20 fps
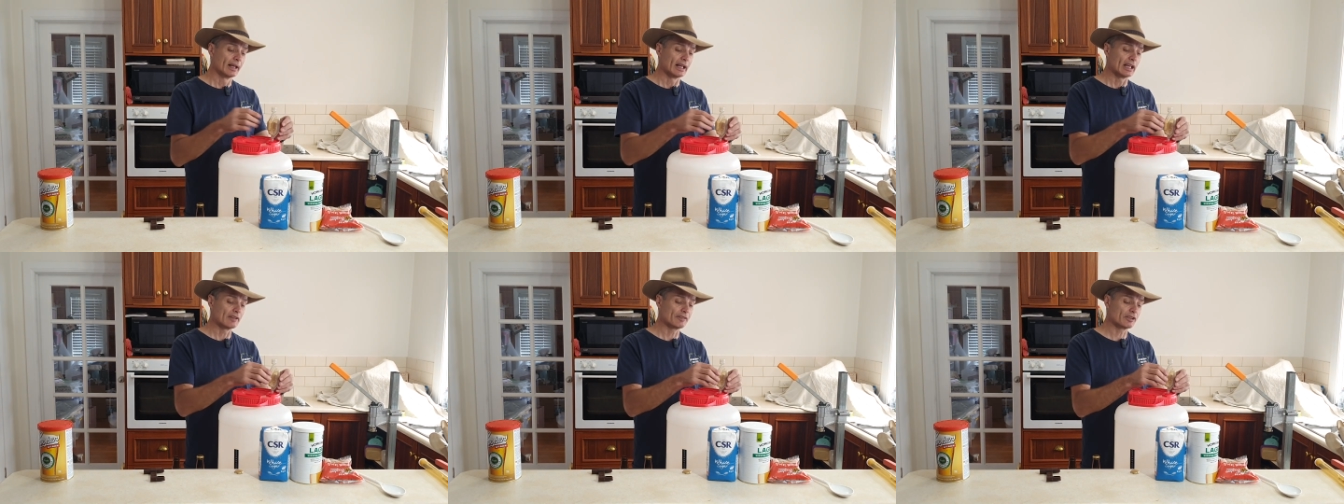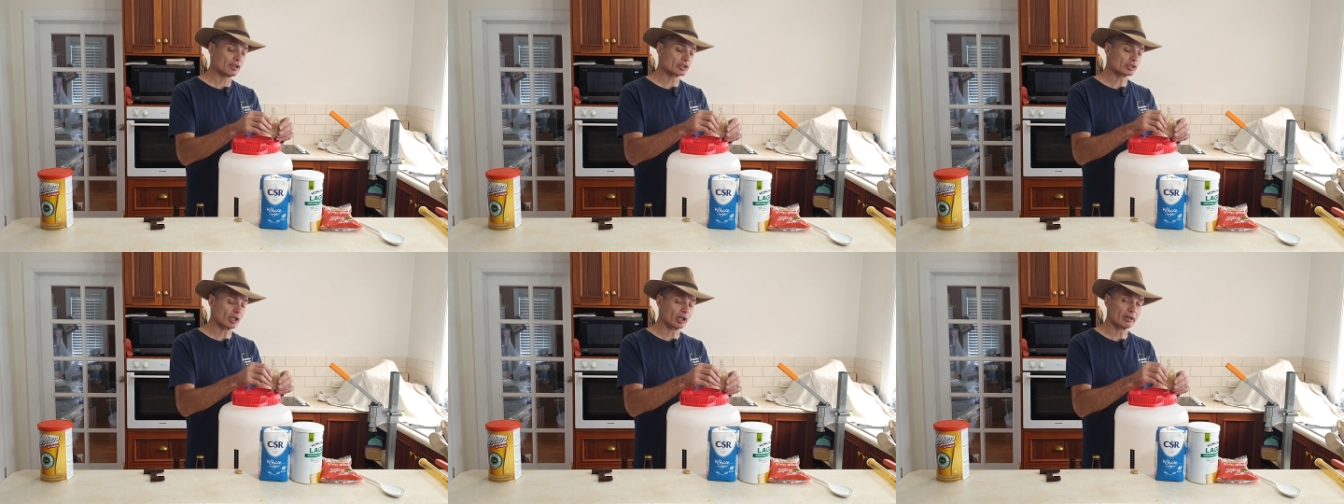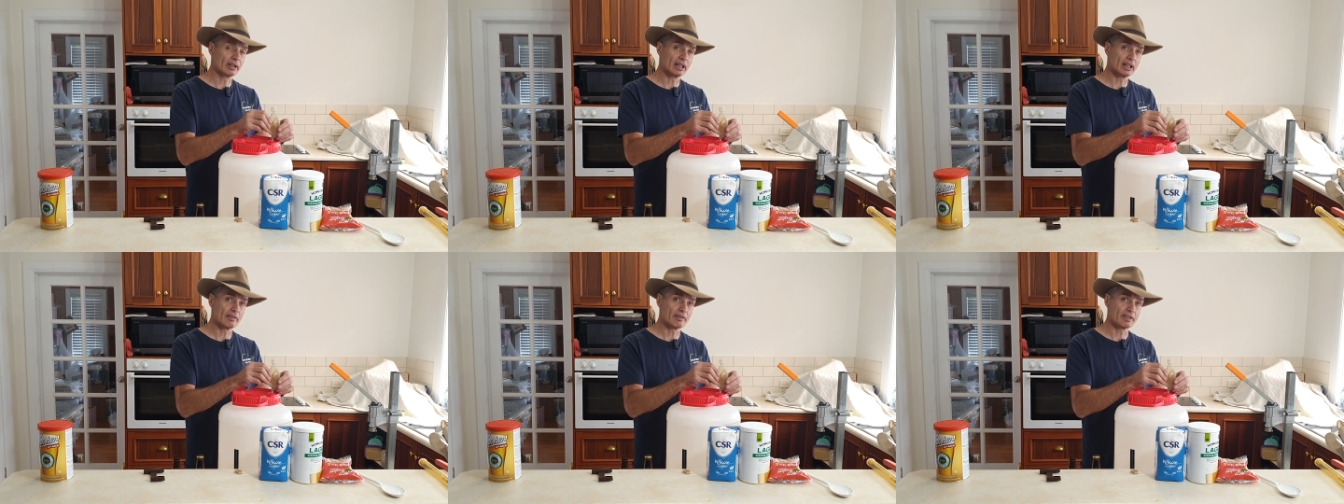If you
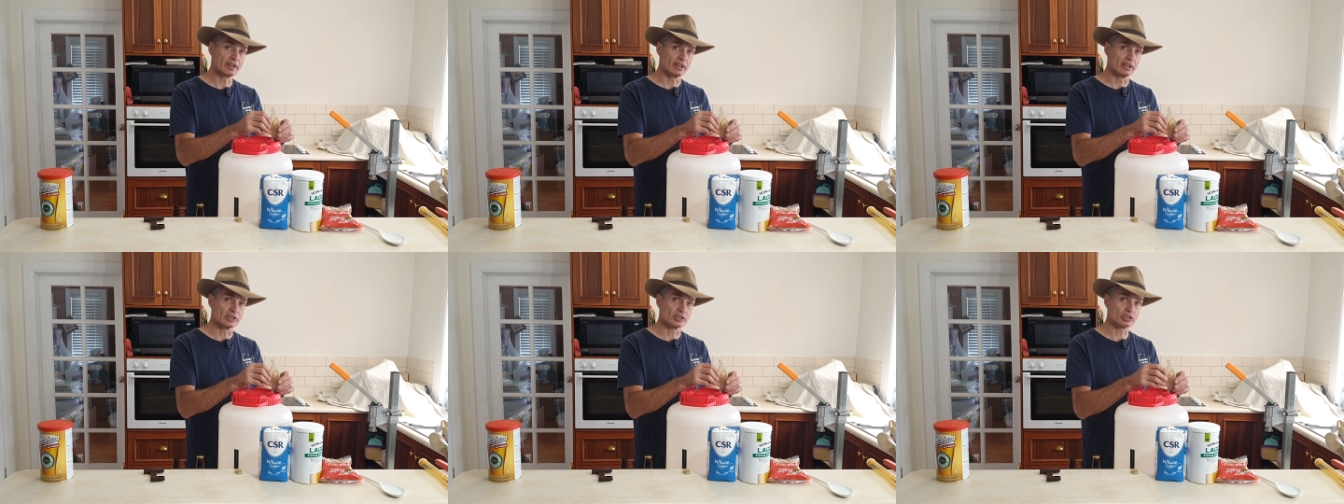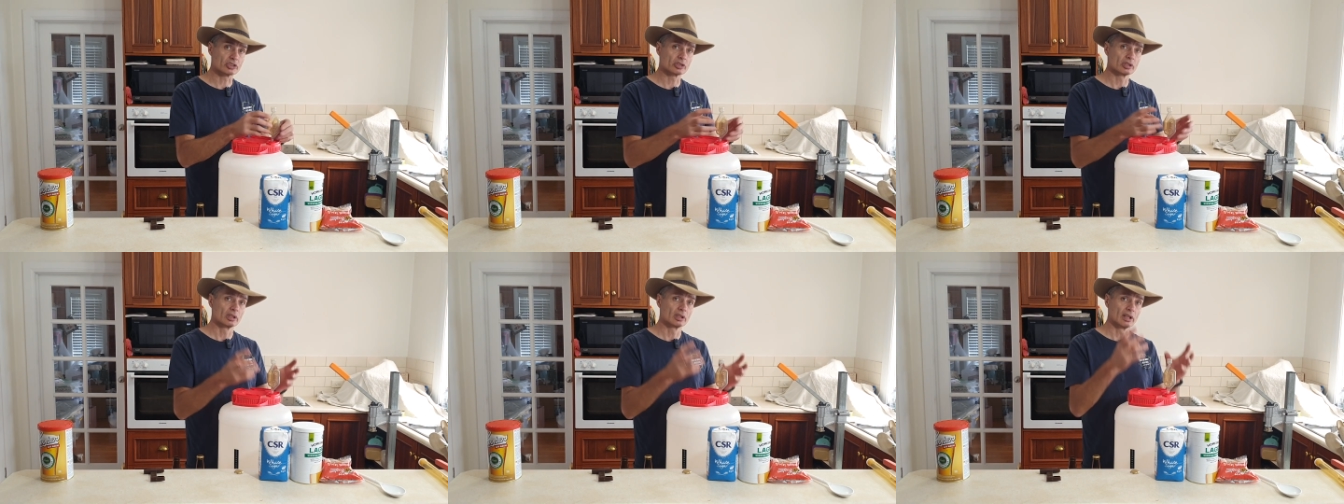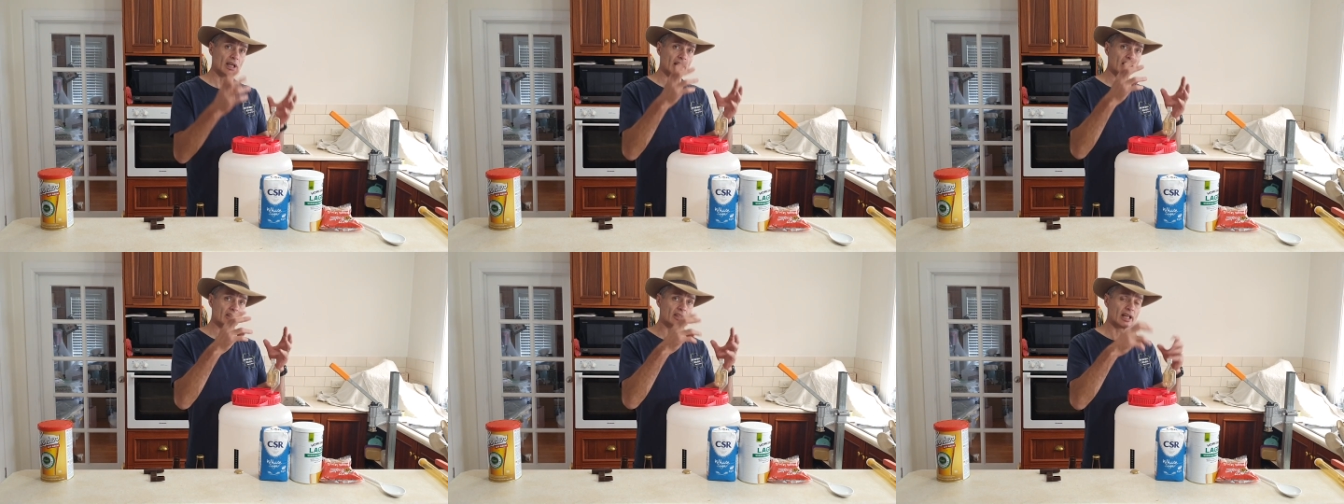don't have this
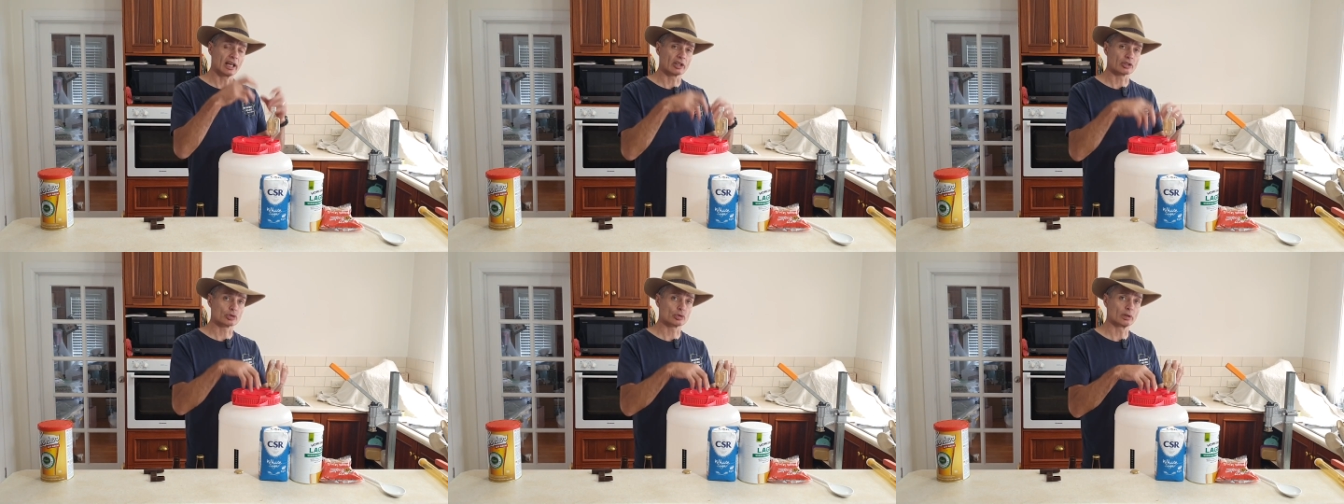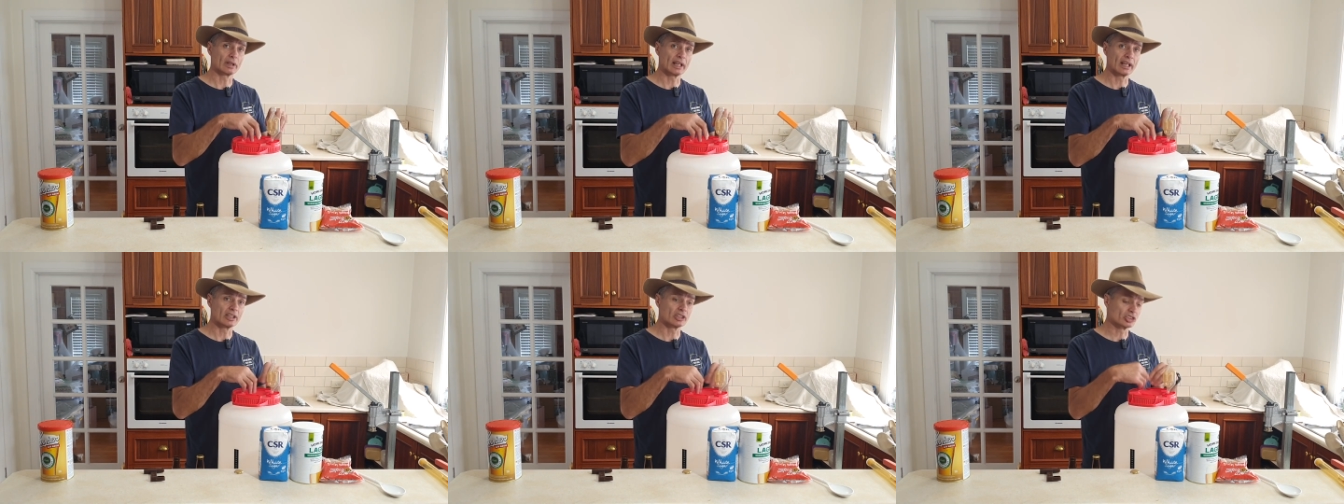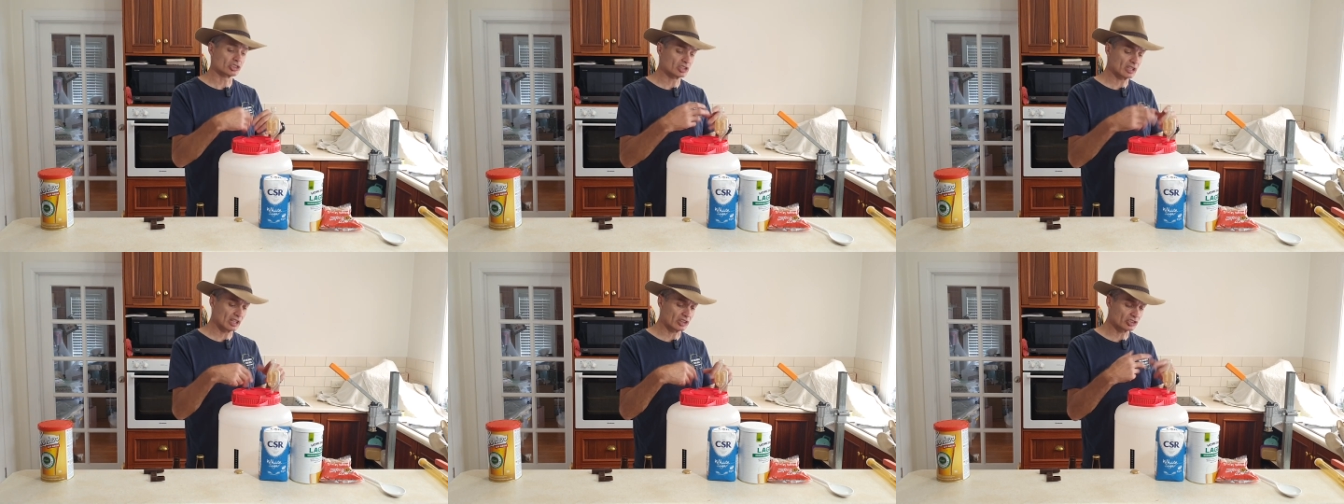and natural air
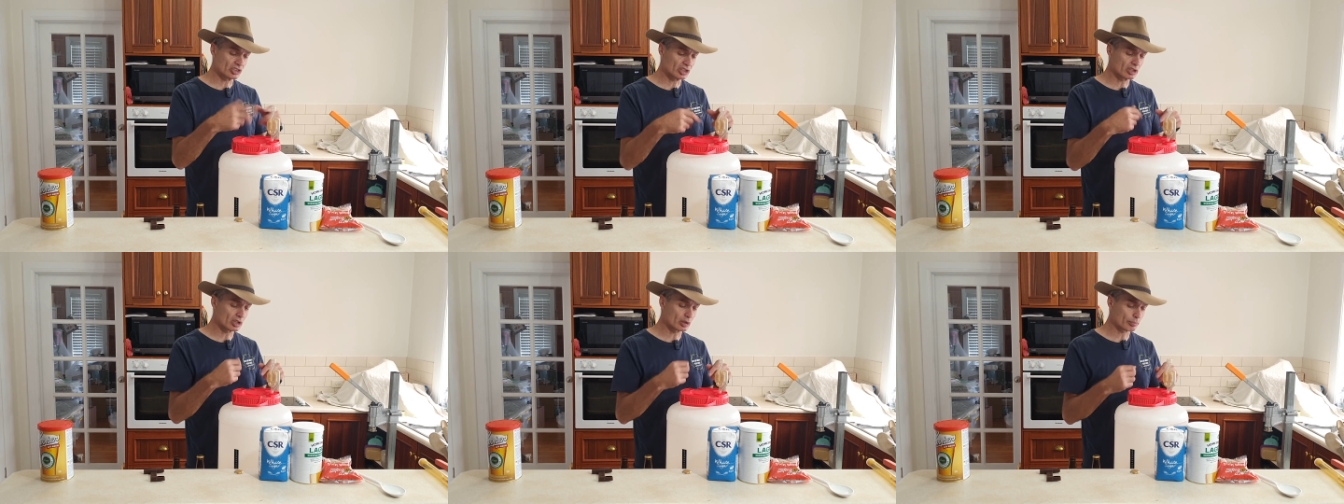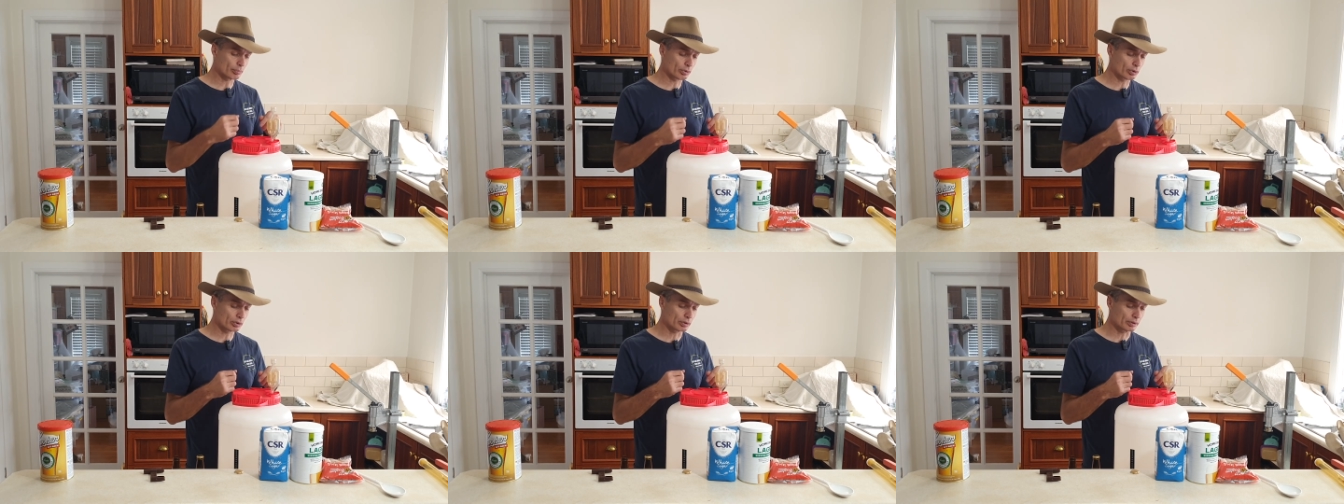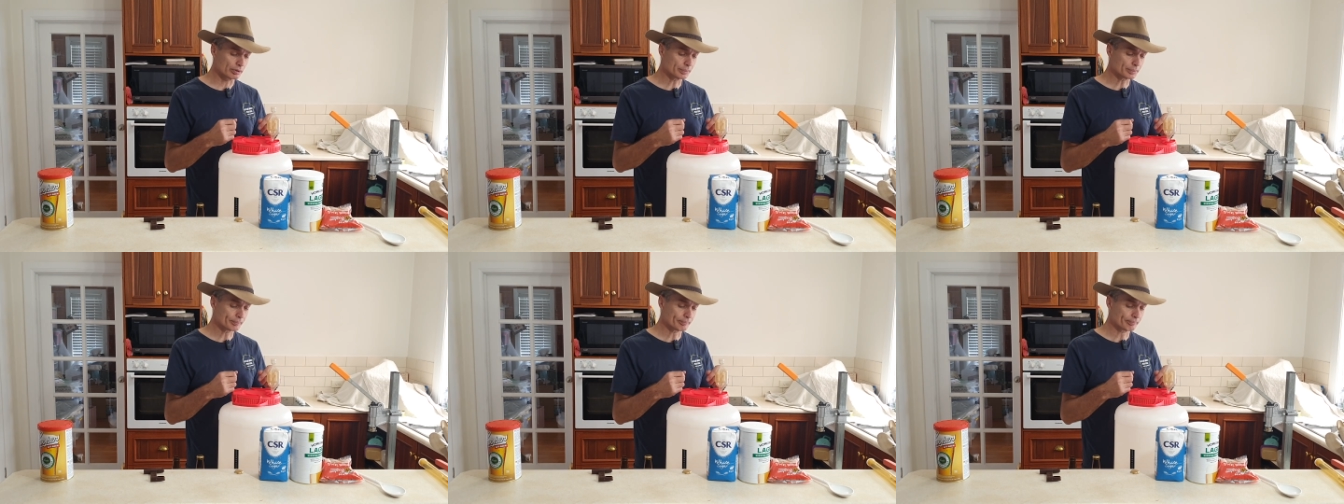just gets into the
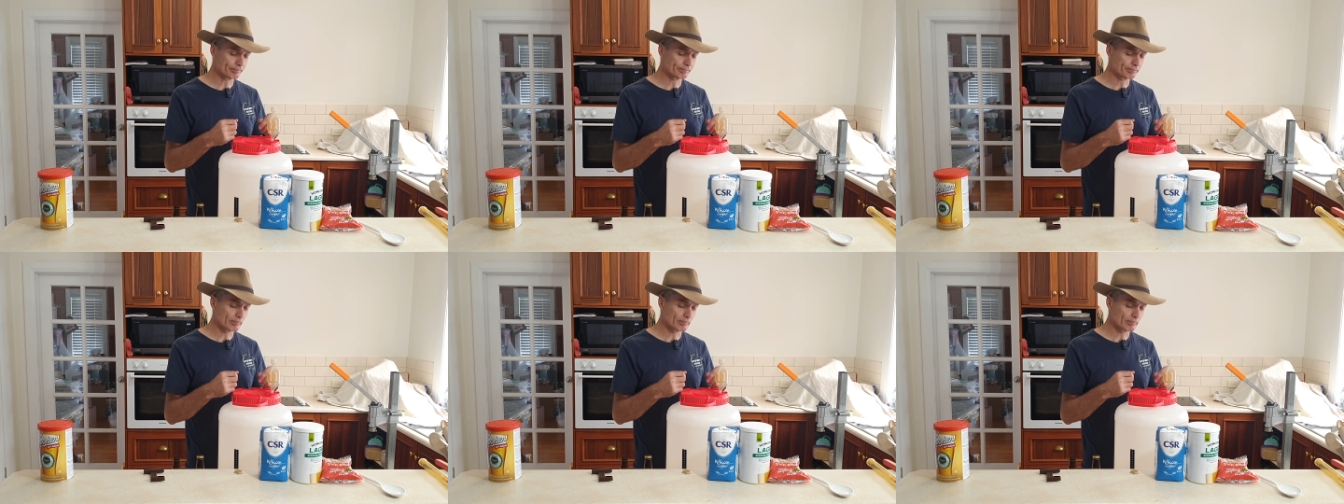brew,